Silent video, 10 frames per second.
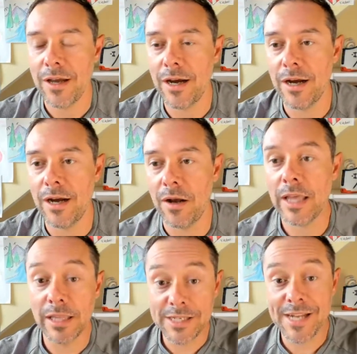
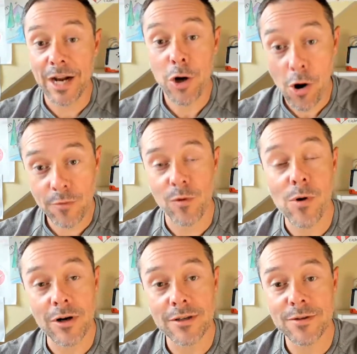at least not card
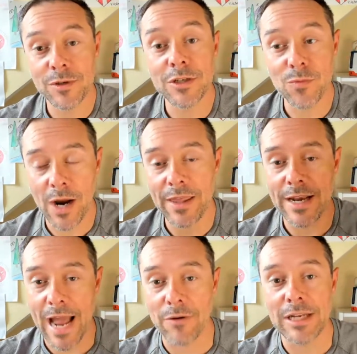rewards, which is why they
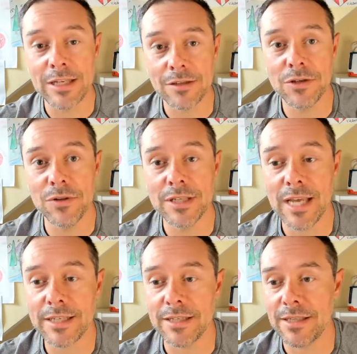now need to do this
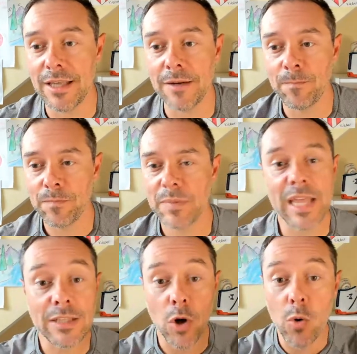Essence thing. But
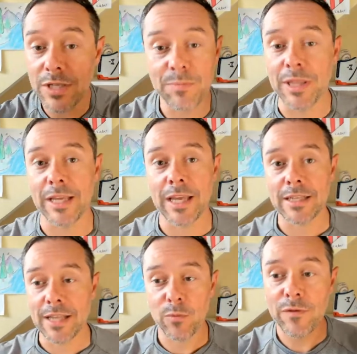that's always been the
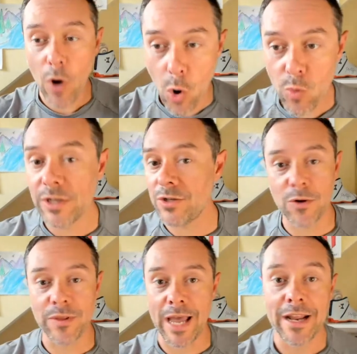case. Like we've always
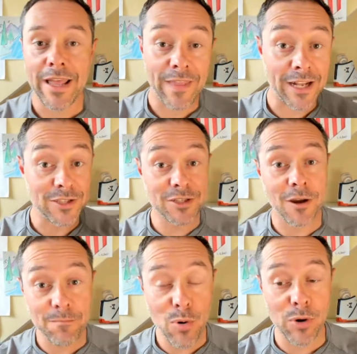known that at
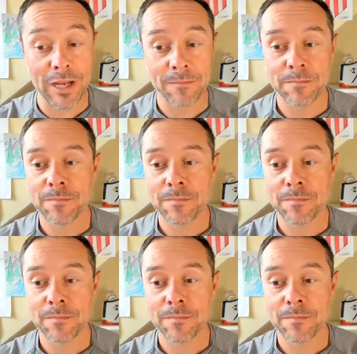some point,